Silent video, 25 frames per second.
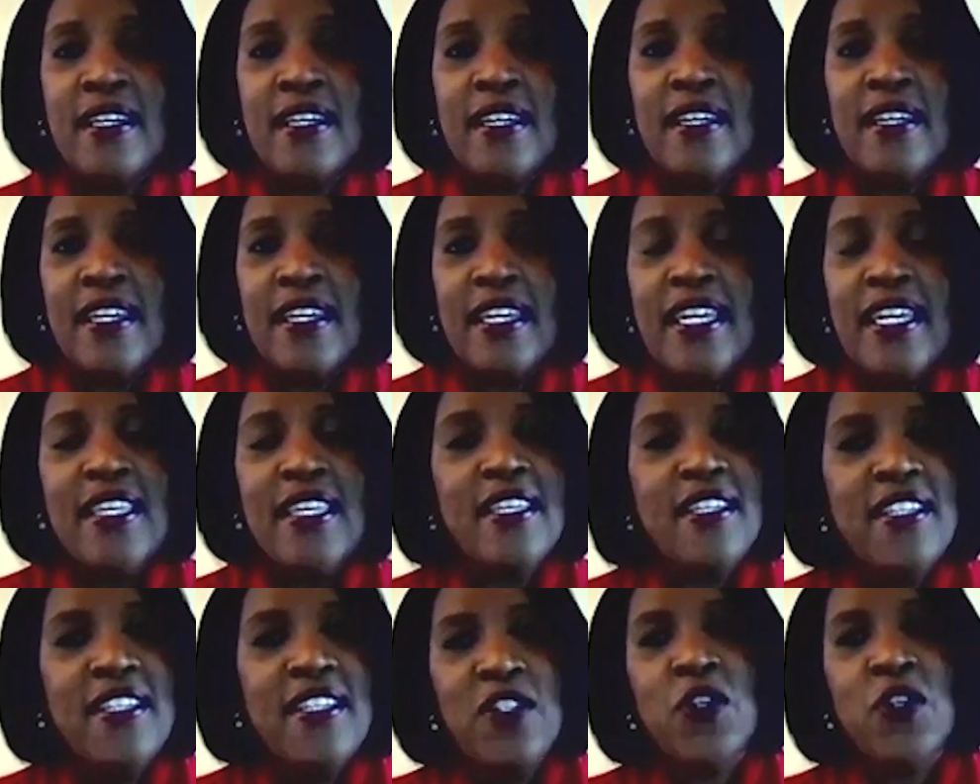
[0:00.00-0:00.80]
In the
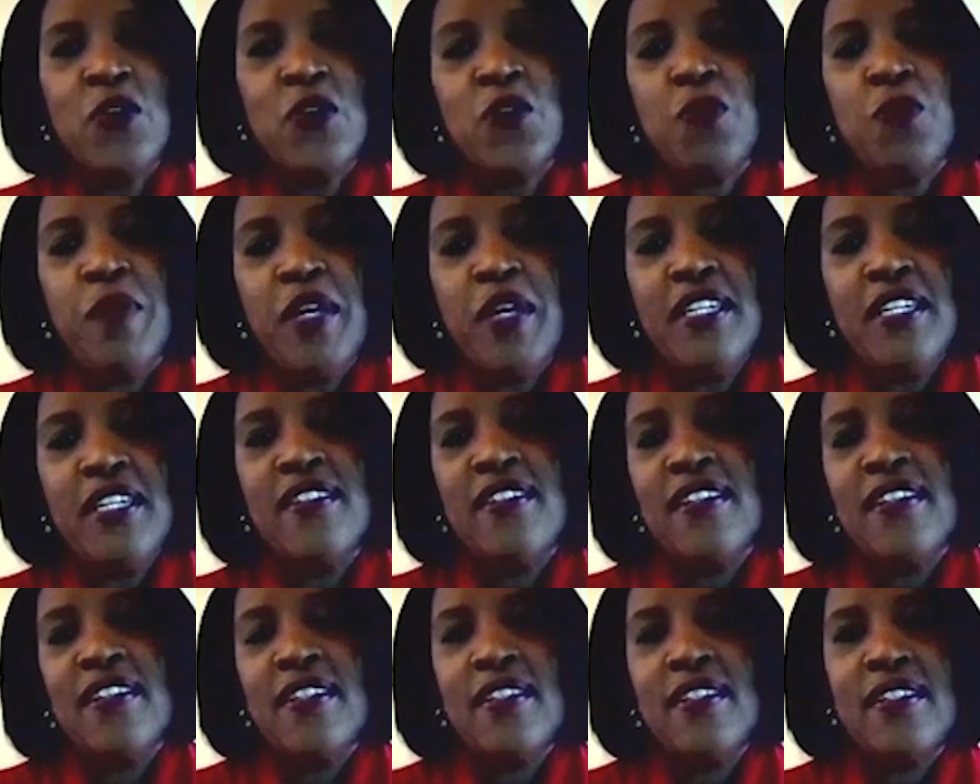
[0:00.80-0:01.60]
digital space,
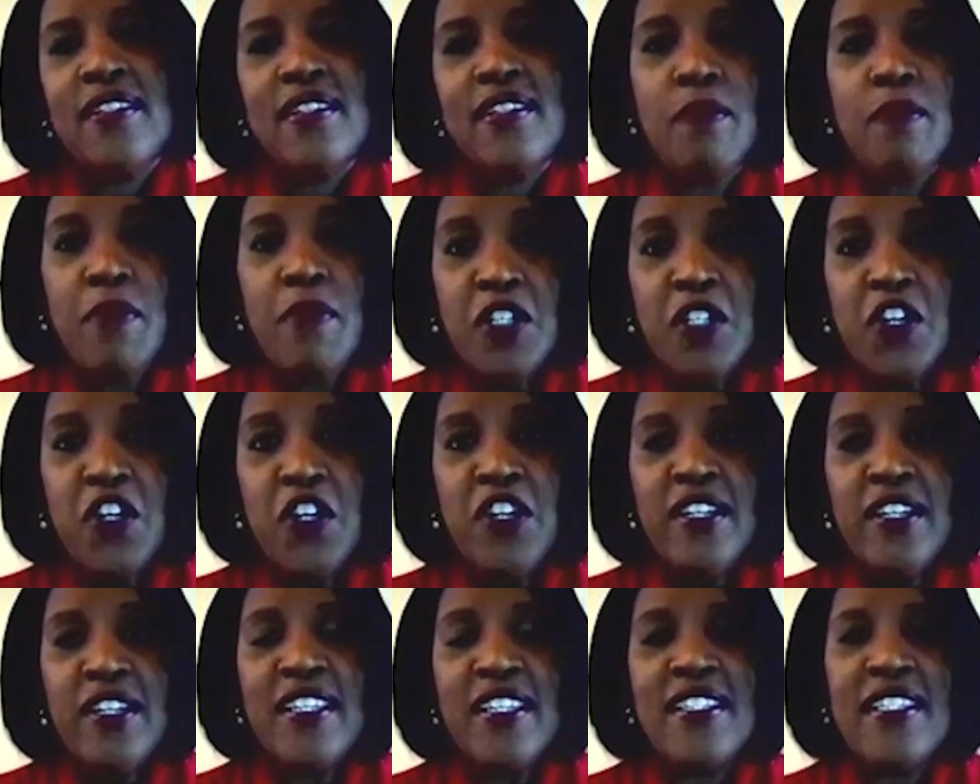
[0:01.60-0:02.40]
it's similar
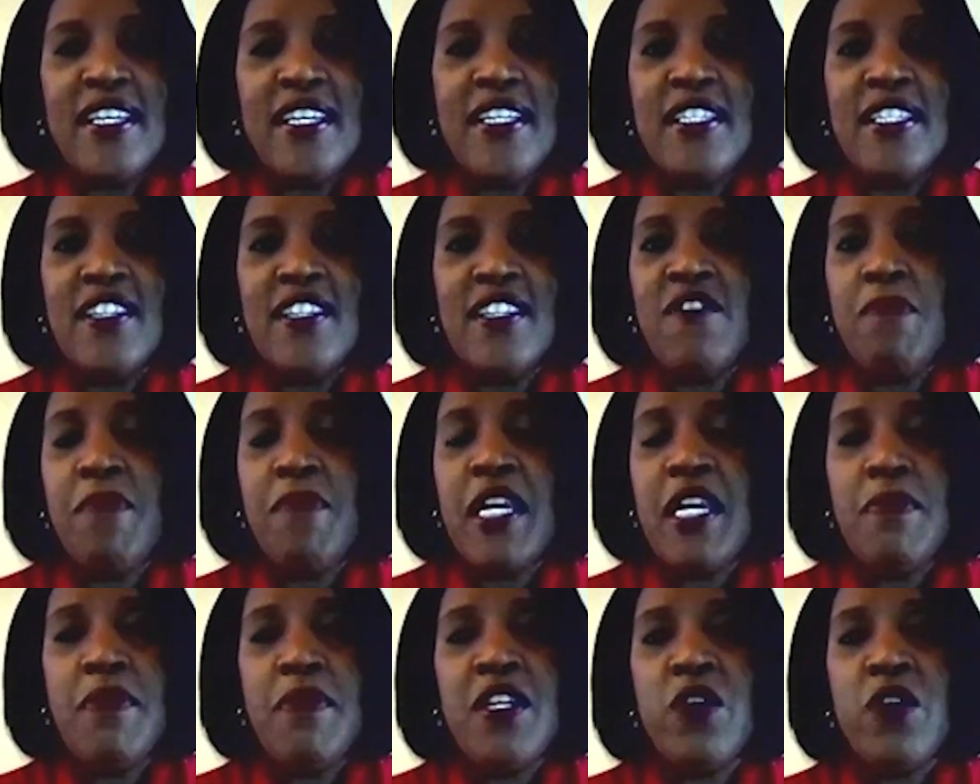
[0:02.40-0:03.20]
in the sense of
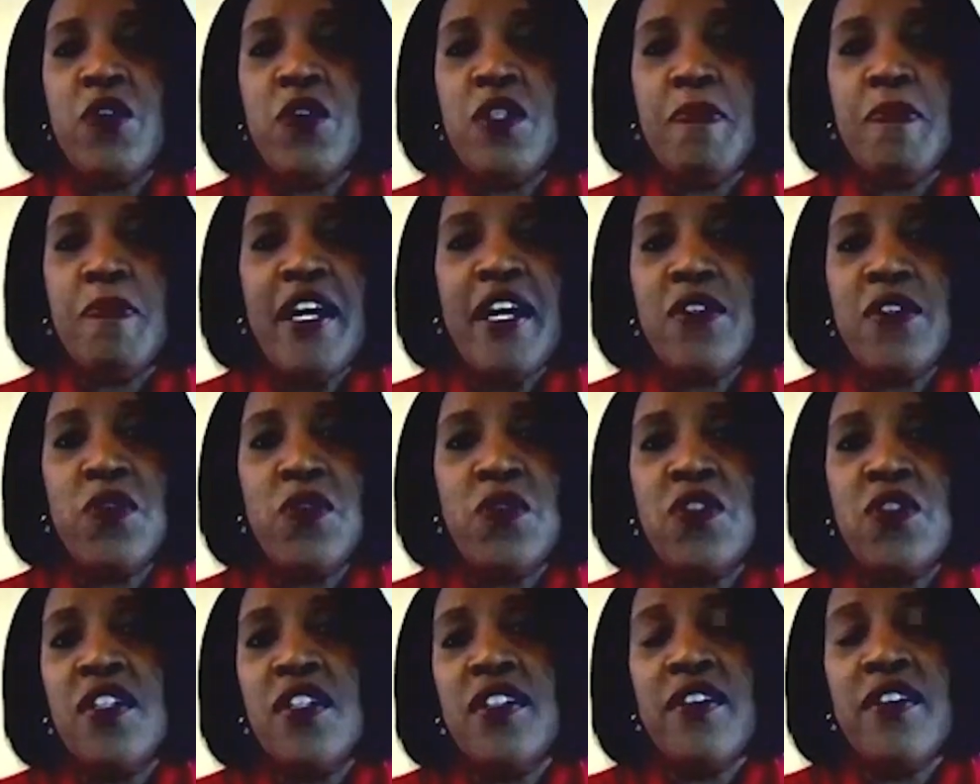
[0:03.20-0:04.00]
maybe your
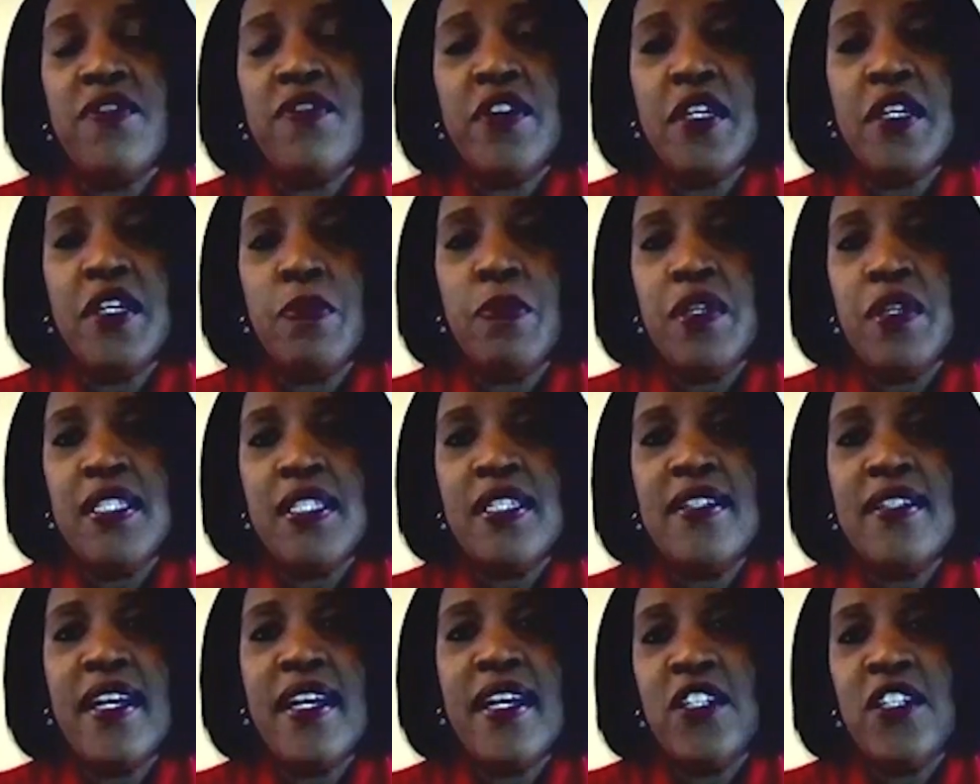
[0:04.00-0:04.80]
sponsor's delivering a
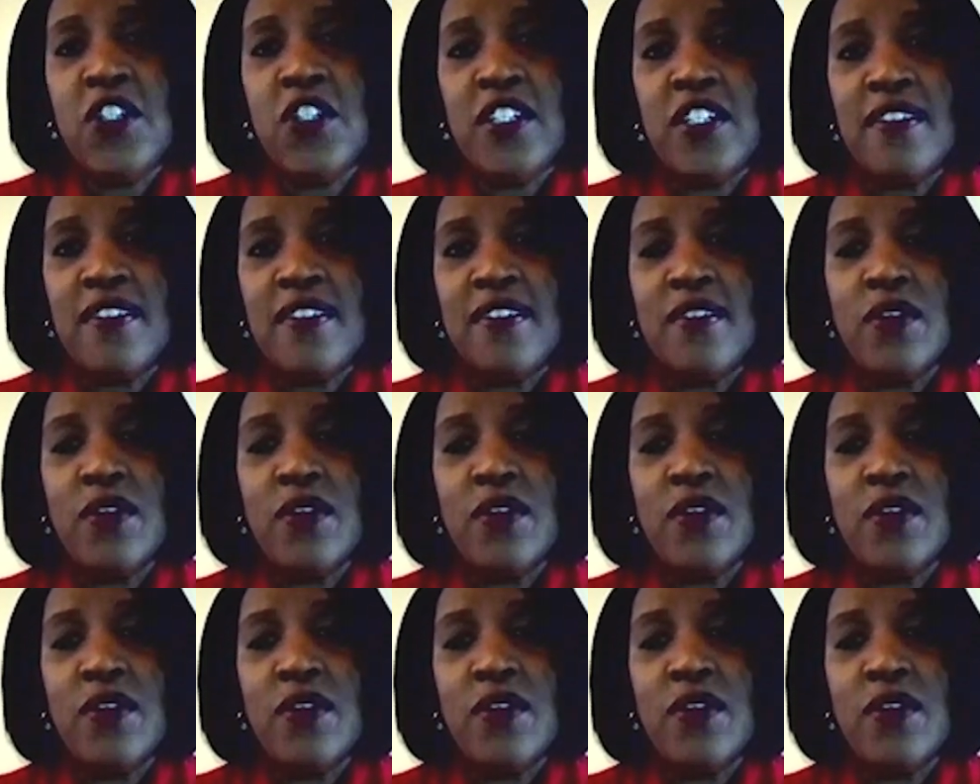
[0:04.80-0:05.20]
presentation,